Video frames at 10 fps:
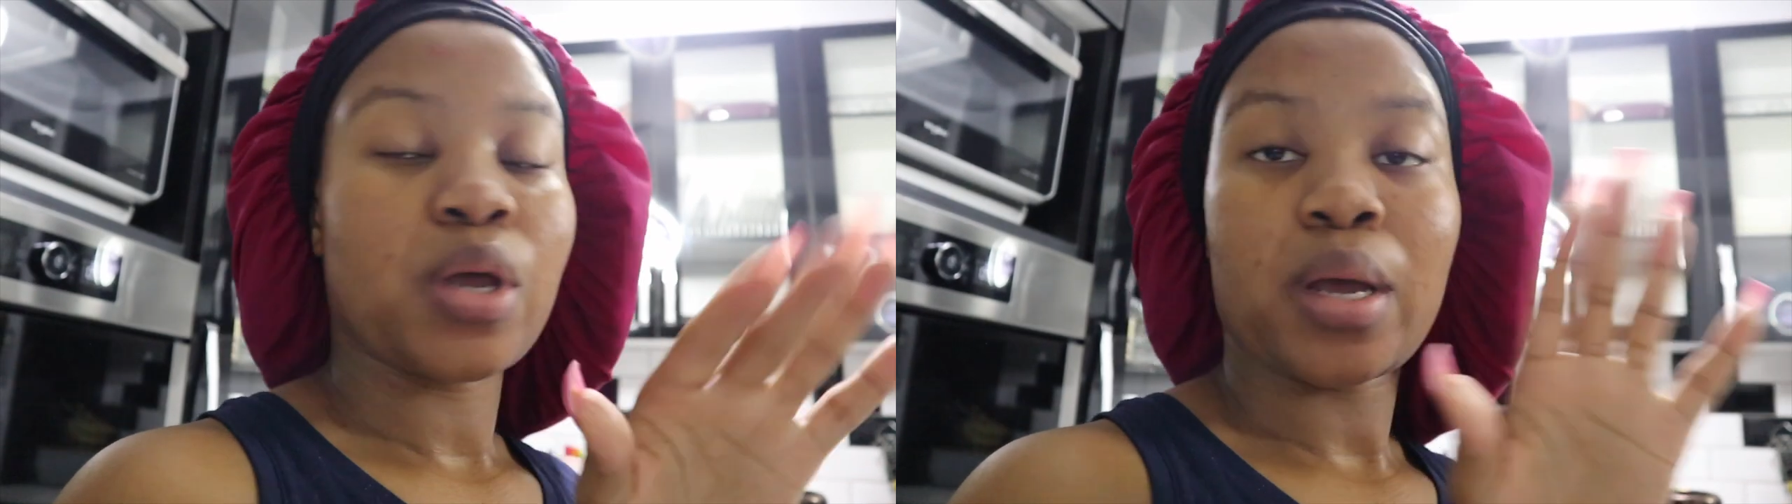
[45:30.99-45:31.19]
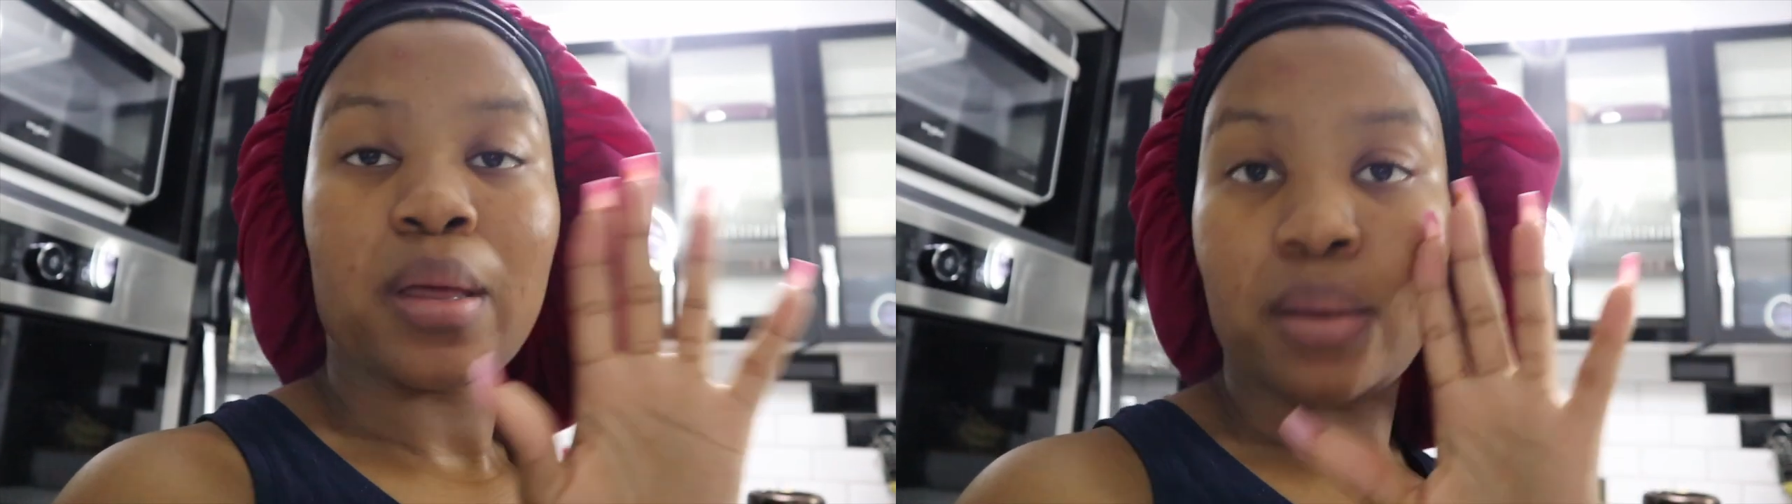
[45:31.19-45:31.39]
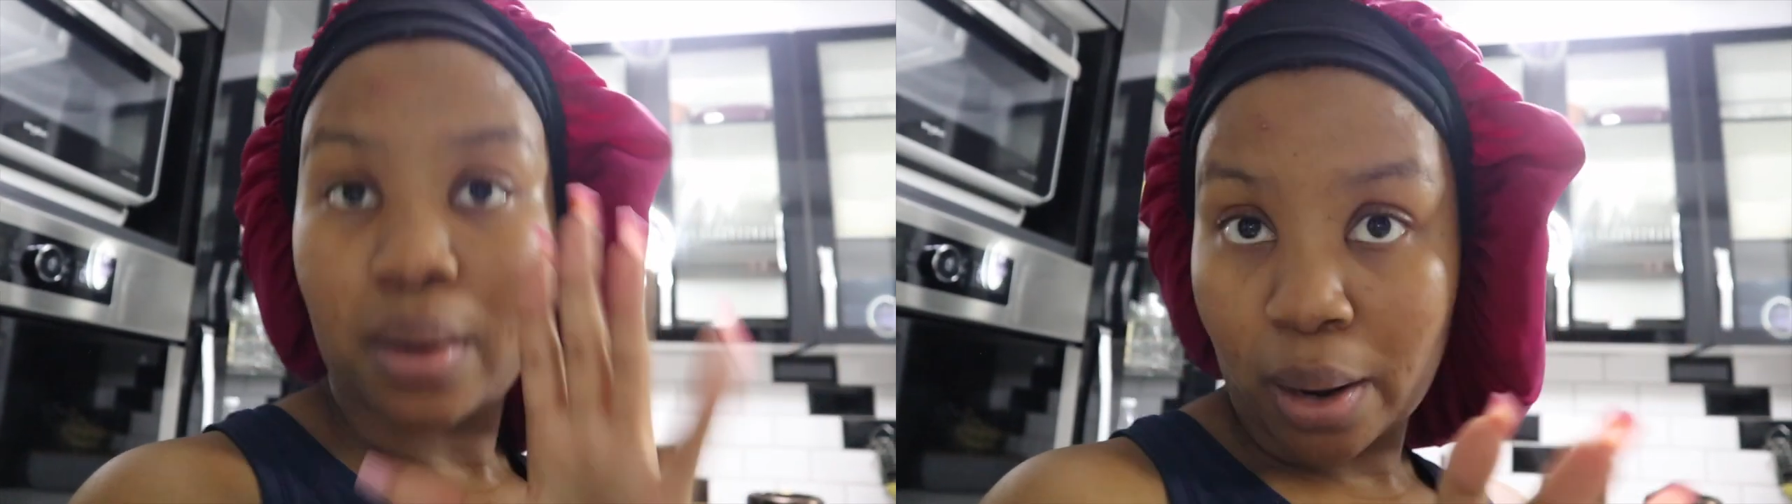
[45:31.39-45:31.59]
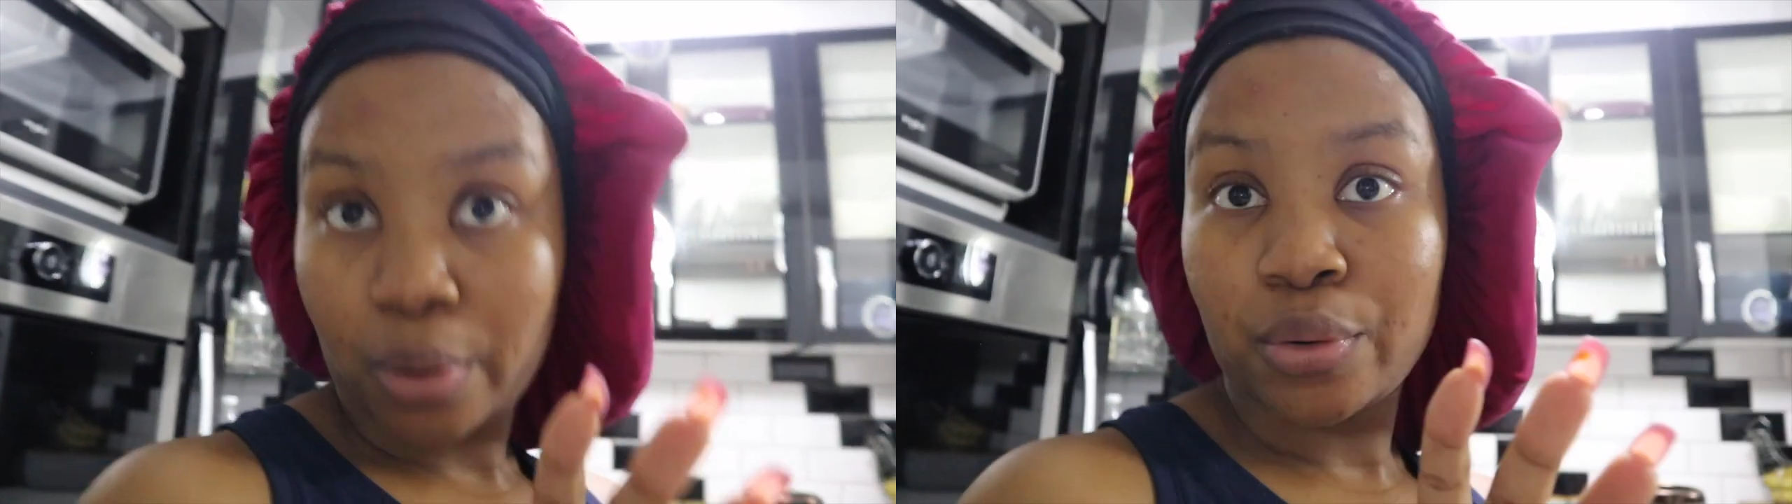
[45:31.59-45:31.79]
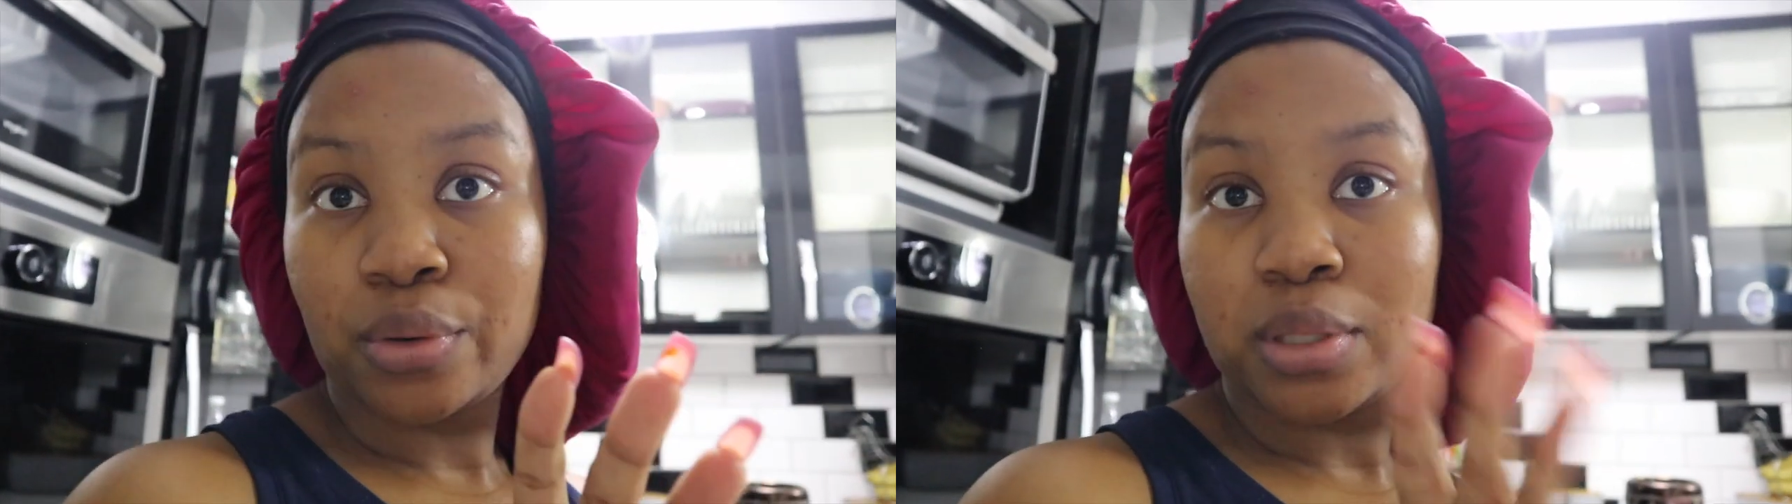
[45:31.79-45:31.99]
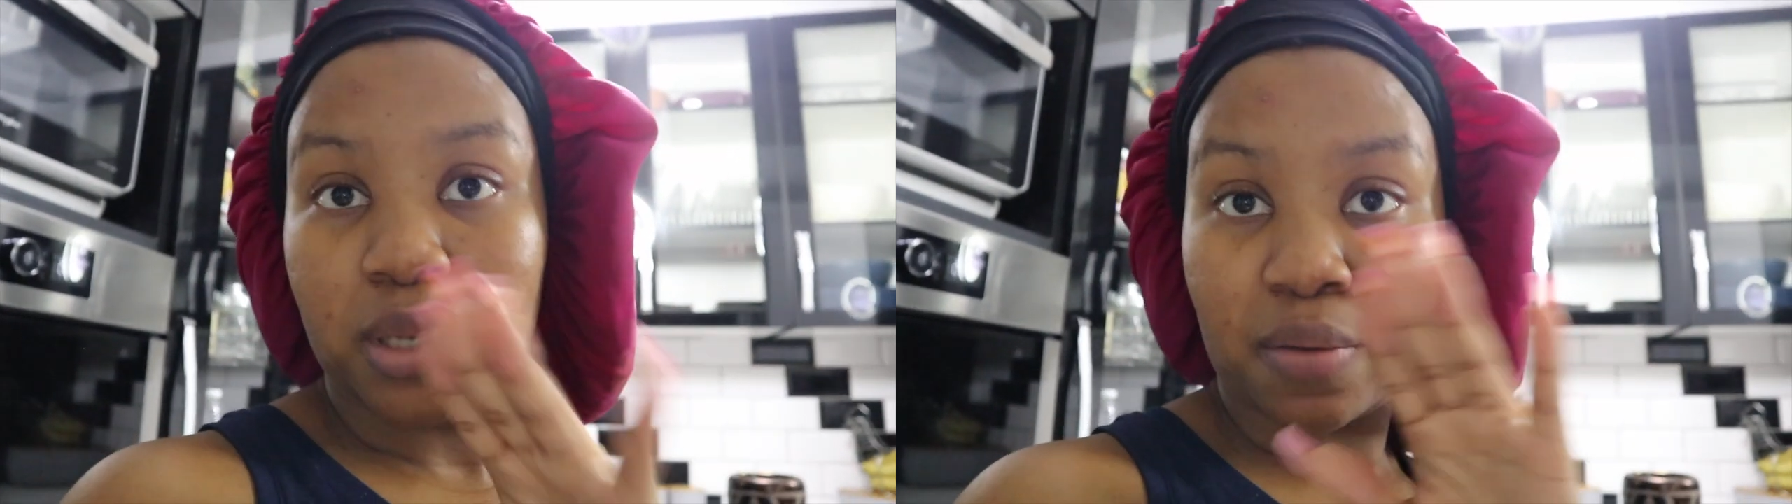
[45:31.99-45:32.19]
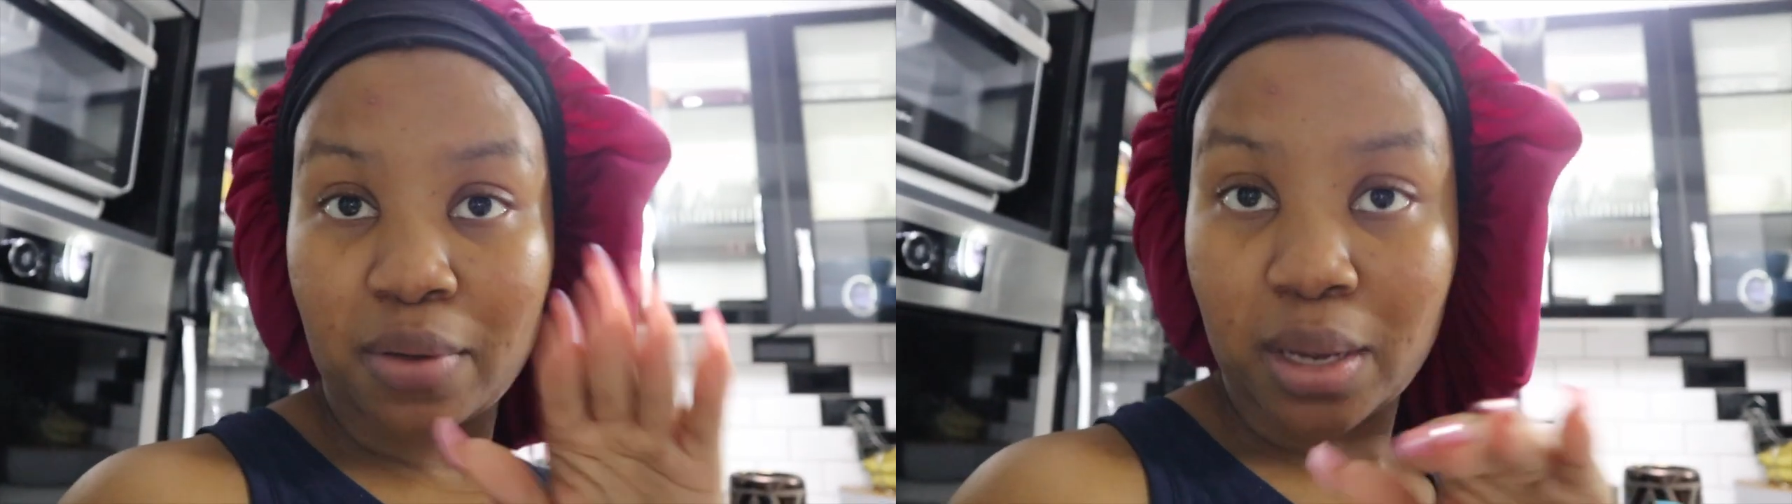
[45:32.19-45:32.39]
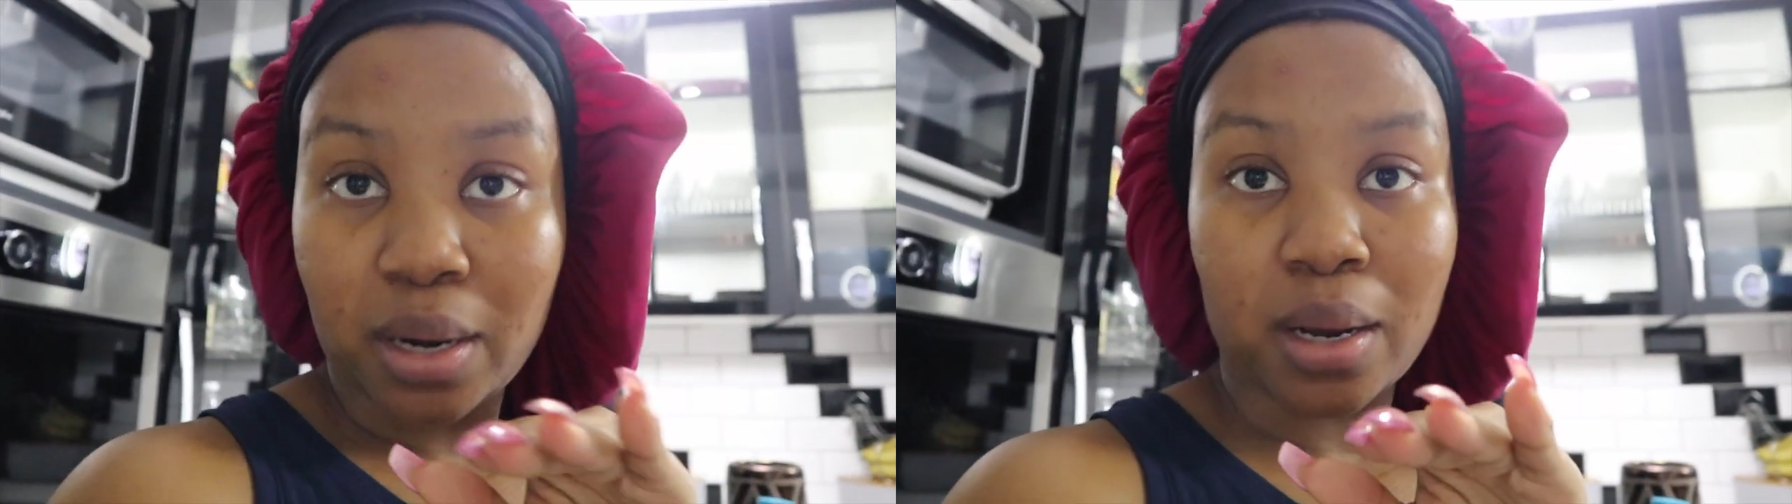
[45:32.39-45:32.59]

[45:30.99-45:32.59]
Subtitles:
And then I cooked, navigating